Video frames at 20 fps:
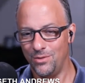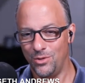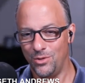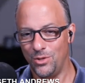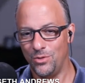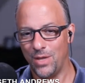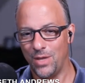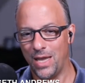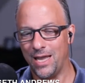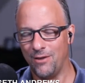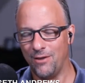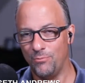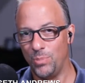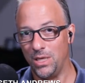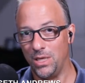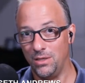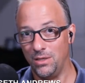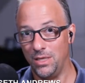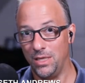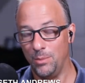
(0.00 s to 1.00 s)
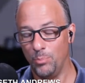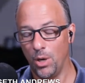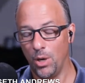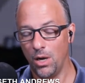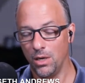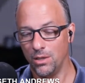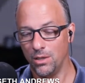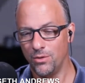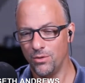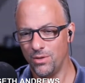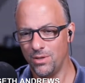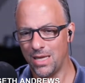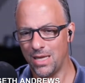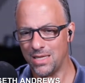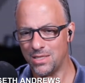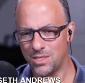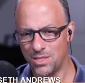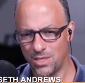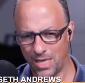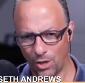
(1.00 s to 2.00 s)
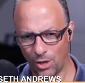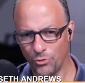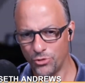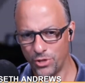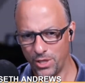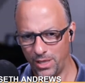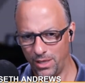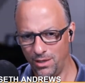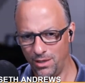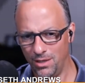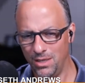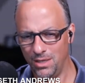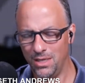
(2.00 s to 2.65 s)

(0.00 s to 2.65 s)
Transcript: they have been debunked. That's healthy.